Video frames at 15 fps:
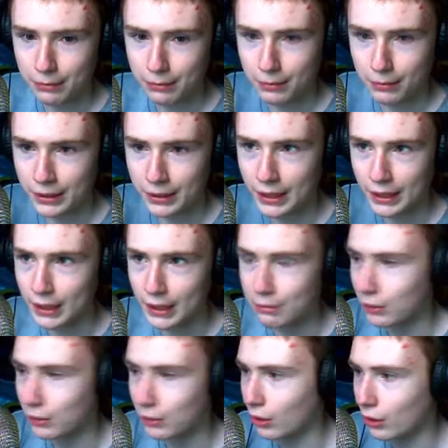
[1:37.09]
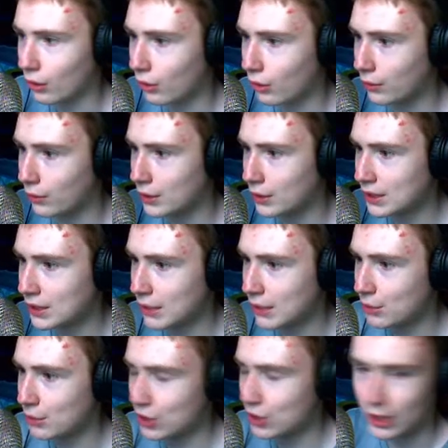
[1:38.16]
game on the same
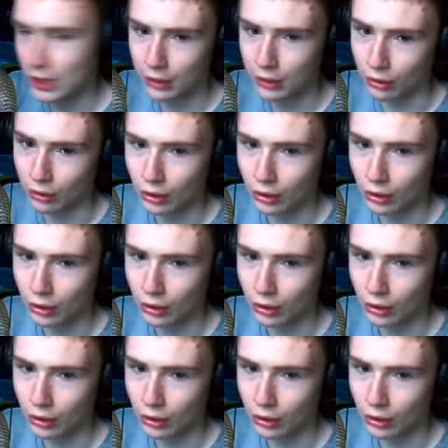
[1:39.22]
channel.